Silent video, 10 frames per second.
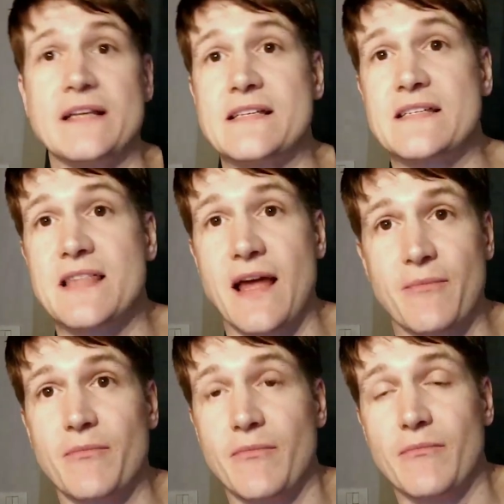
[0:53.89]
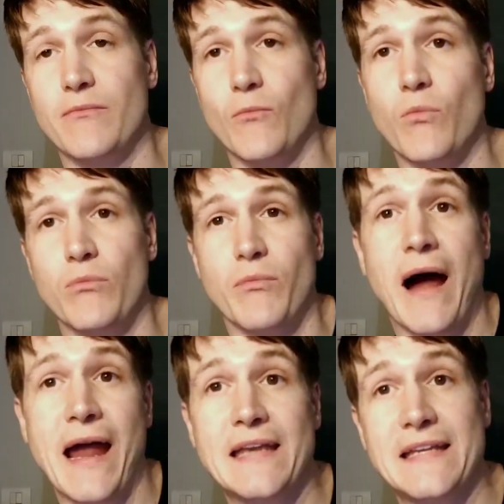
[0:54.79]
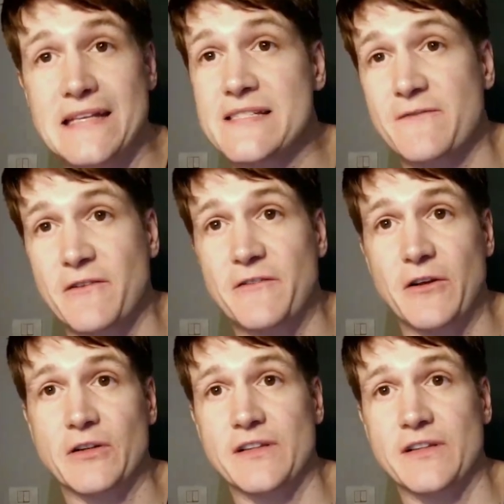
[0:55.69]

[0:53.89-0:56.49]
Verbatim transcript: is that my needs fulfilled.